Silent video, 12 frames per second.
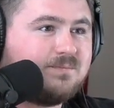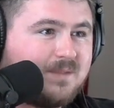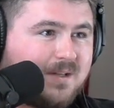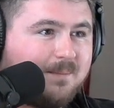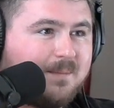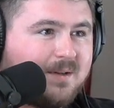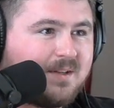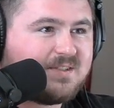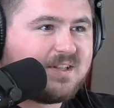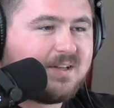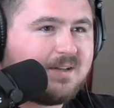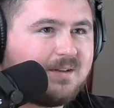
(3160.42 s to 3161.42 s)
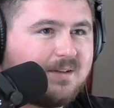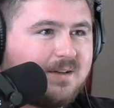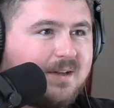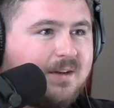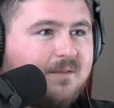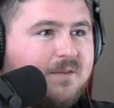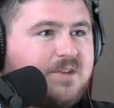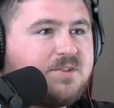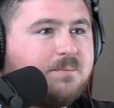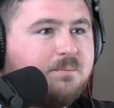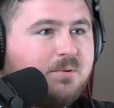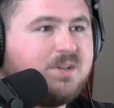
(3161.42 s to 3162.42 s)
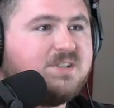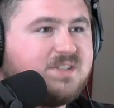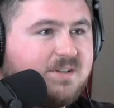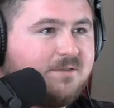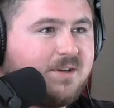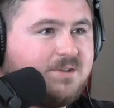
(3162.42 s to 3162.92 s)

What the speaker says: Yeah, because innovation breeds innovation.